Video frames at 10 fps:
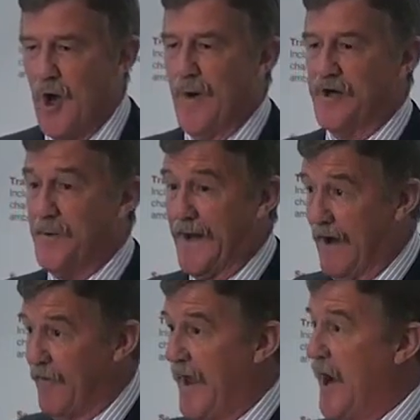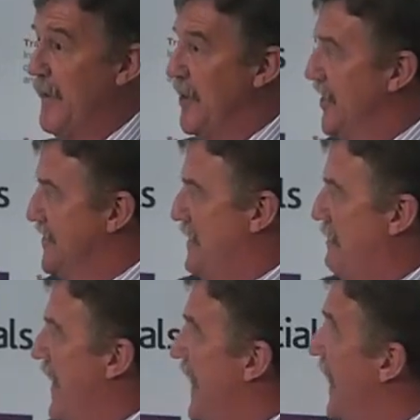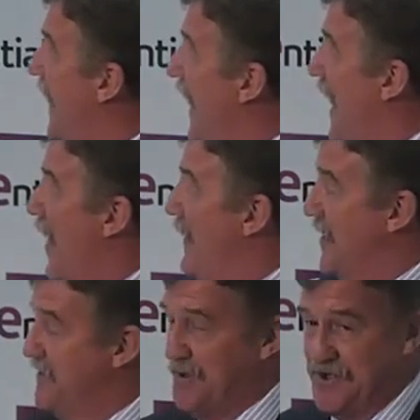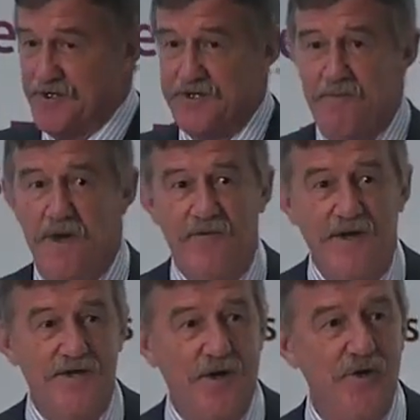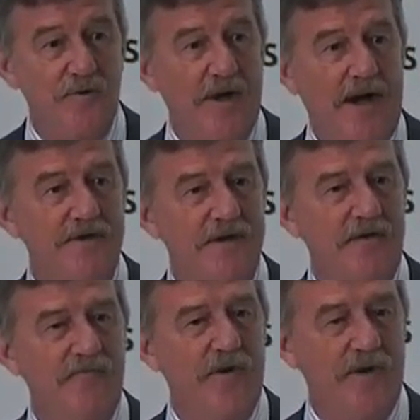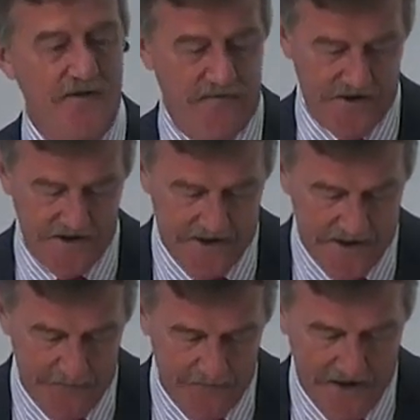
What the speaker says: We actually went out there, we earned some money, and we actually produced some lovely social housing for the city.